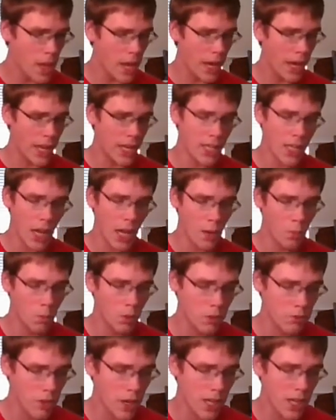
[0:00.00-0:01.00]
and I
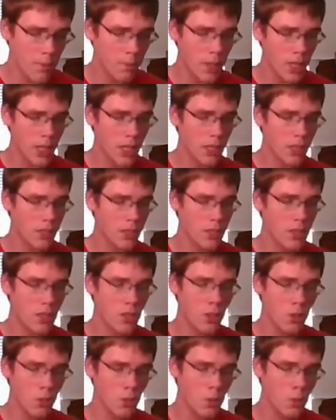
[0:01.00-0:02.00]
would recommend this
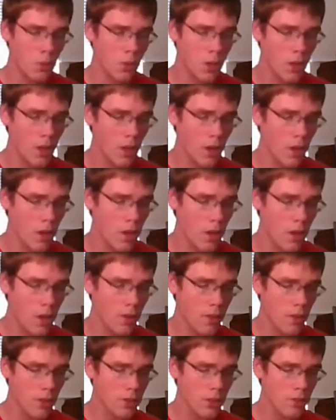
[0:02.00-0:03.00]
to
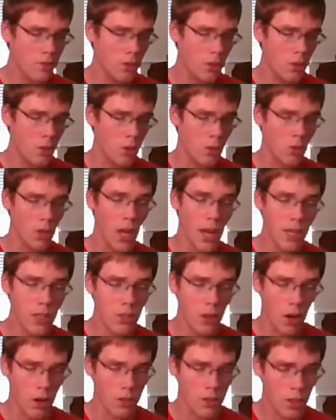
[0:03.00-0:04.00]
those of you who like
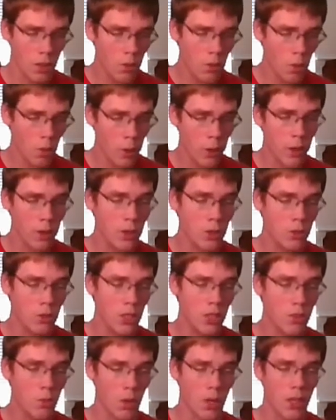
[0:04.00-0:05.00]
Naruto or you
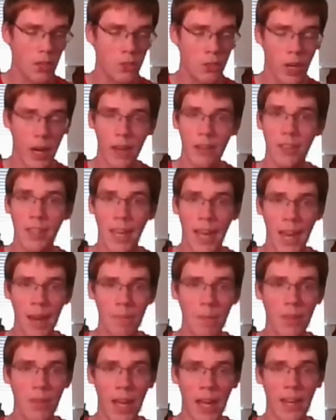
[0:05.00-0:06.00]
just want to try out a
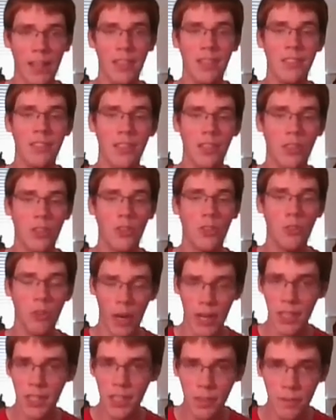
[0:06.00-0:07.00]
game that is
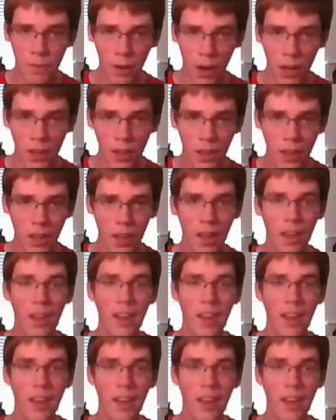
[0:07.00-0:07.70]
crazy fun.